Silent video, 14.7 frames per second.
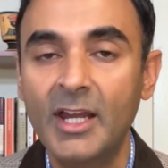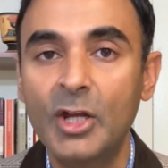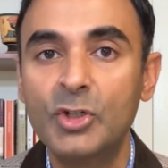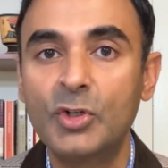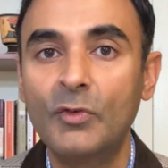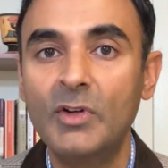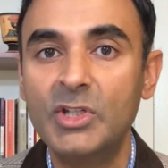
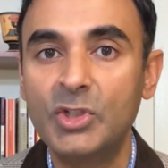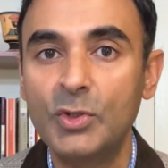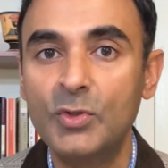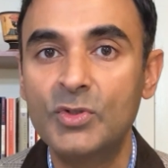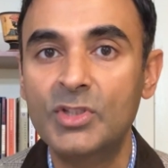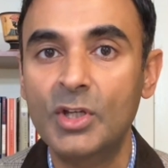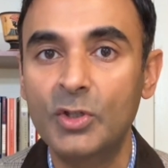to
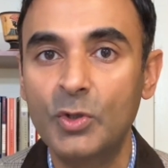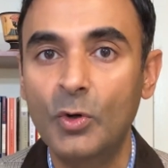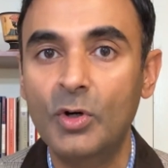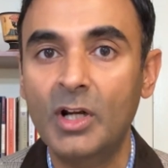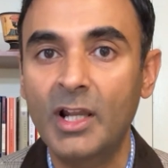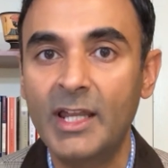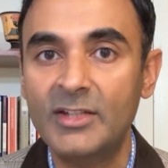reduce your
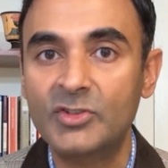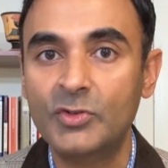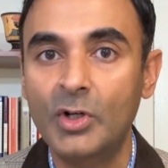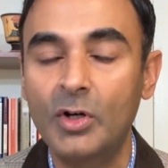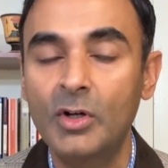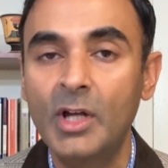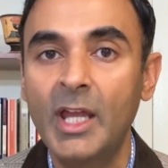
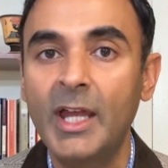cholesterol